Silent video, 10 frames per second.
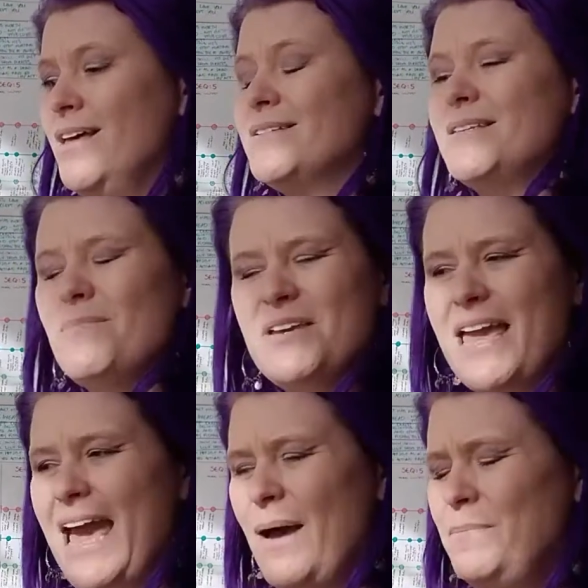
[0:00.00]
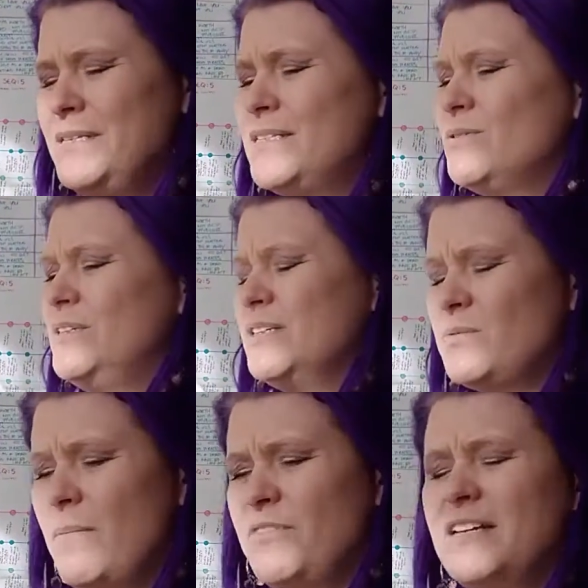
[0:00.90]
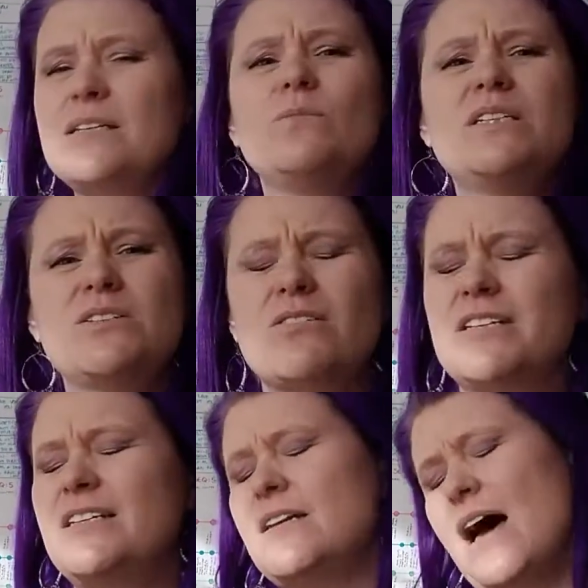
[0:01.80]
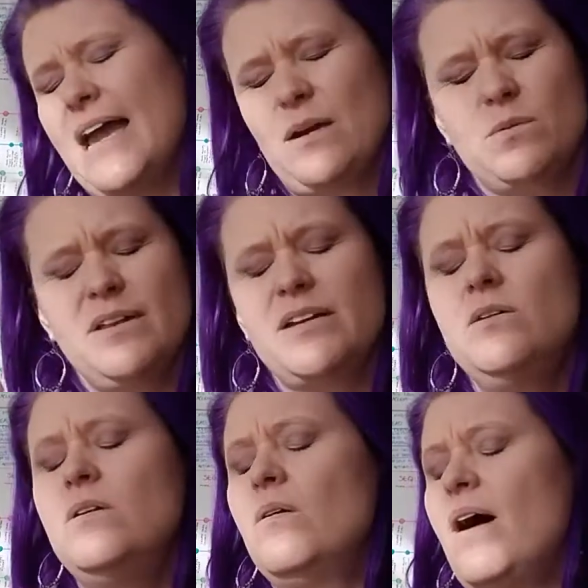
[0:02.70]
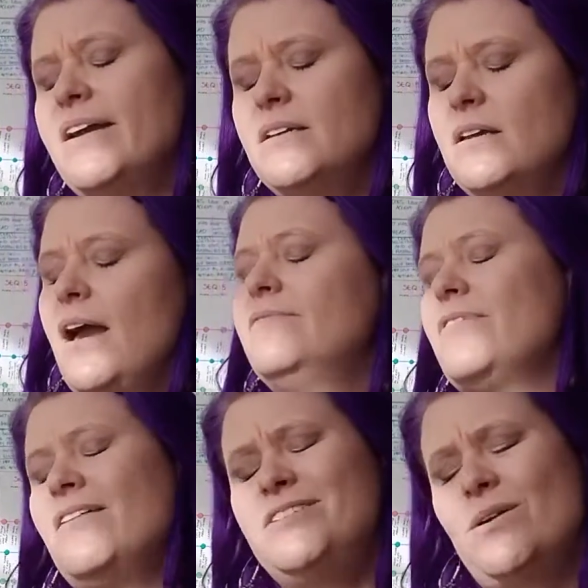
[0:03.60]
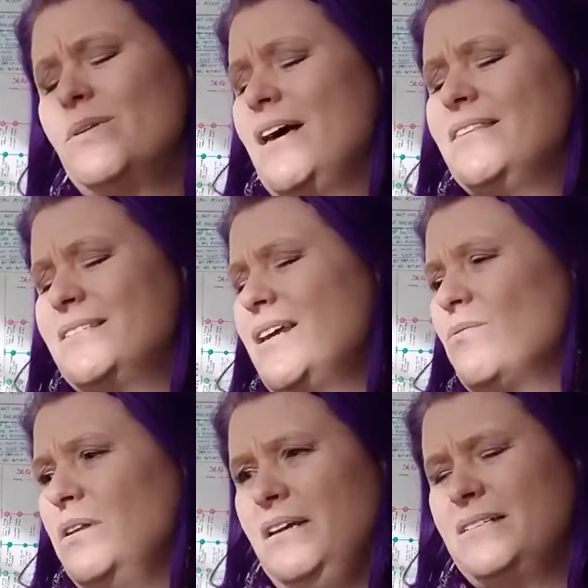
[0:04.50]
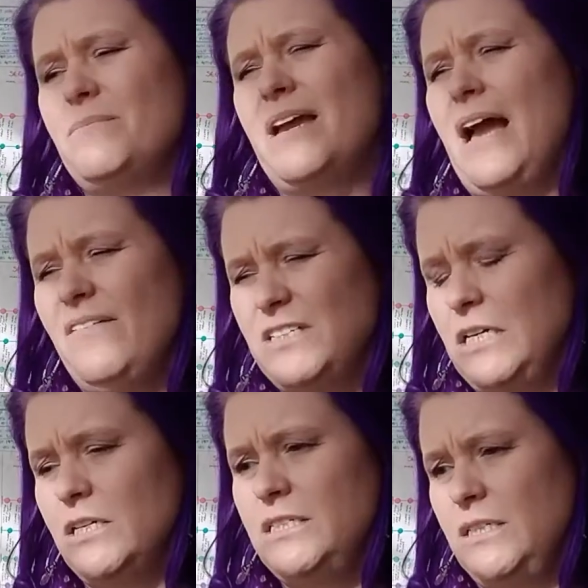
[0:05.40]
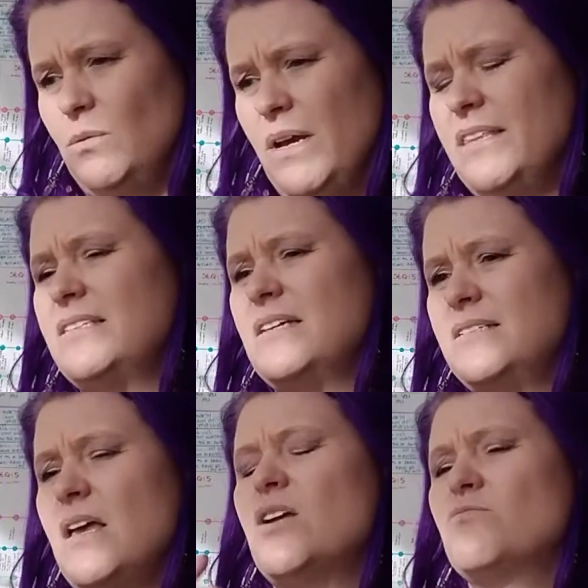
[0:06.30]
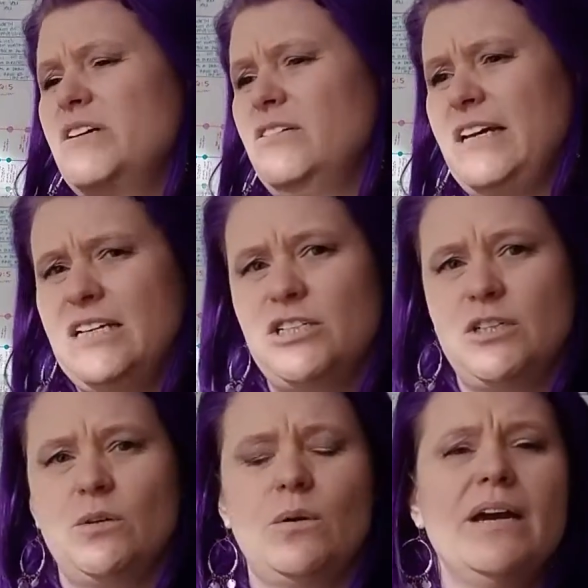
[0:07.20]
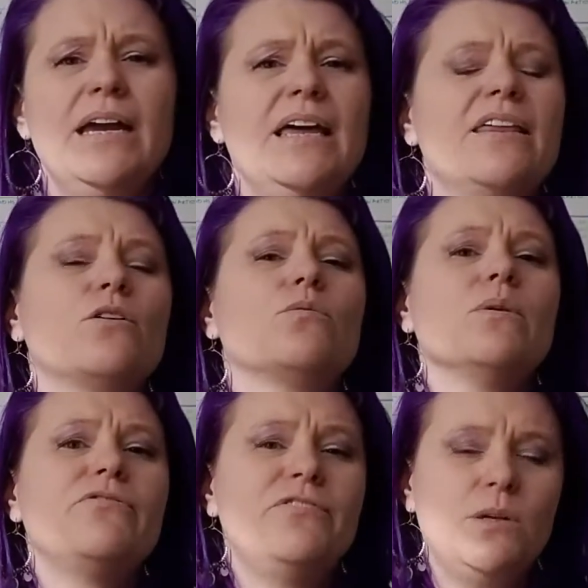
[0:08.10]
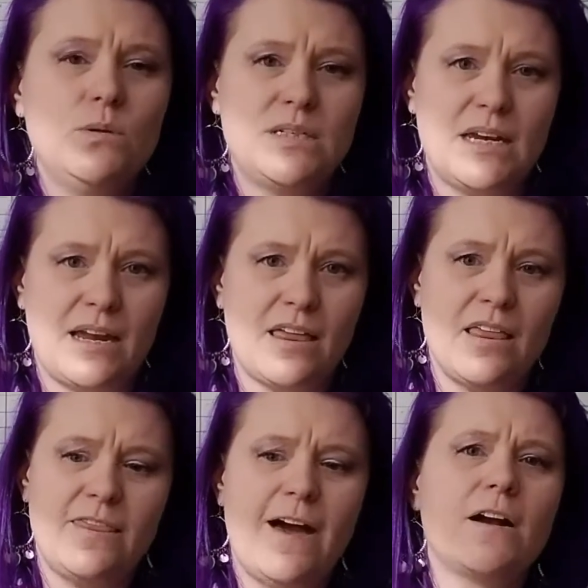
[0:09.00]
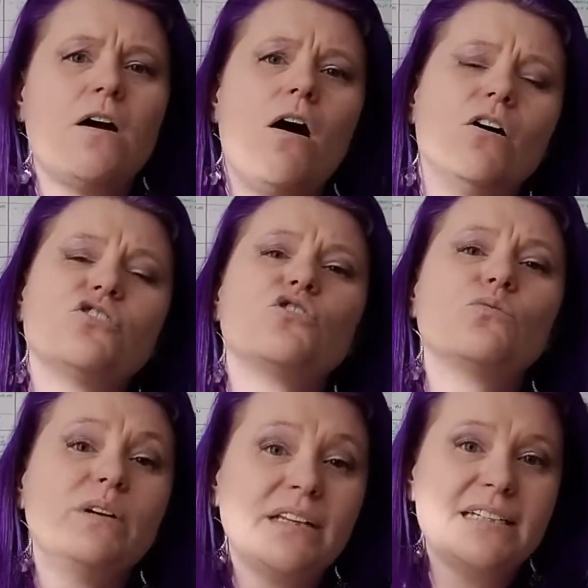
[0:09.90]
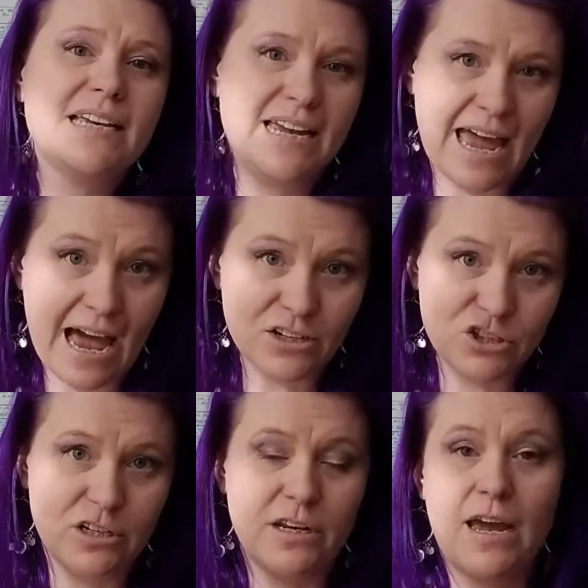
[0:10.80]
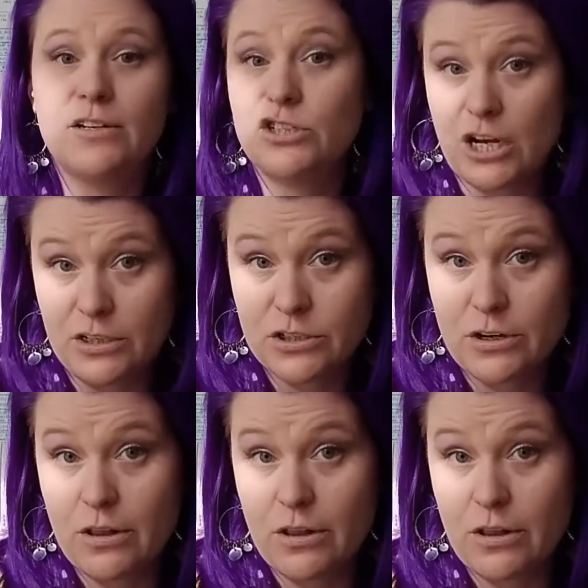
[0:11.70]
something happens to disrupt things and we start to deny it. We're like, no, I've dealt with that. That's not really something I have to deal with. It's not a real issue. They're refusing that call to really take action and change their